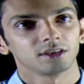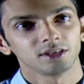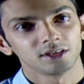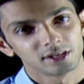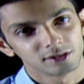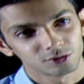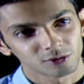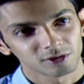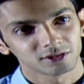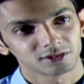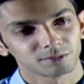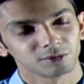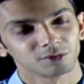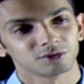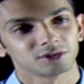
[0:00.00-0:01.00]
He enjoys
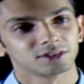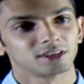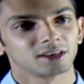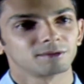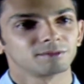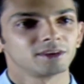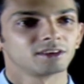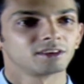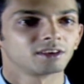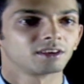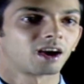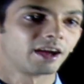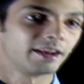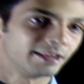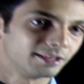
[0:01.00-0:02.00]
the music that I'm
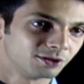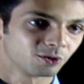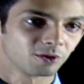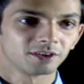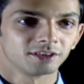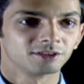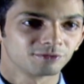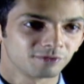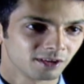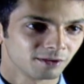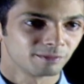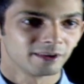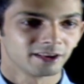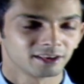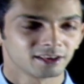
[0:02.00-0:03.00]
making. I enjoy his
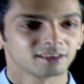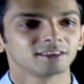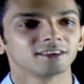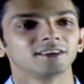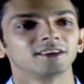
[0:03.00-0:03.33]
film making.